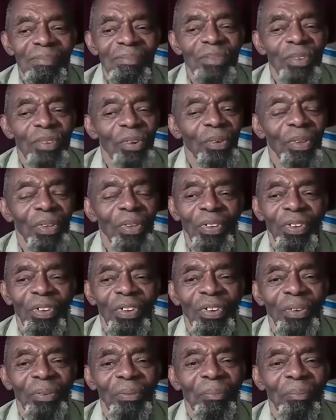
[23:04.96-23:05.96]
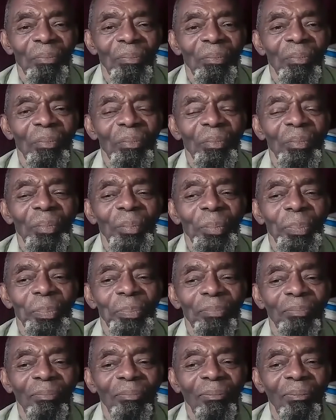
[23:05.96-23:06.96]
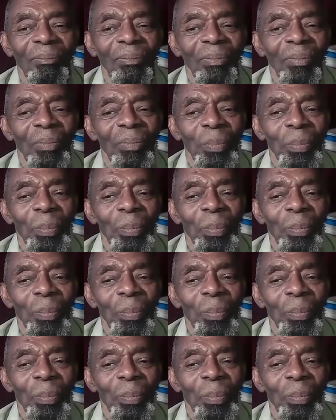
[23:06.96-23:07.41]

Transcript: because all you have is your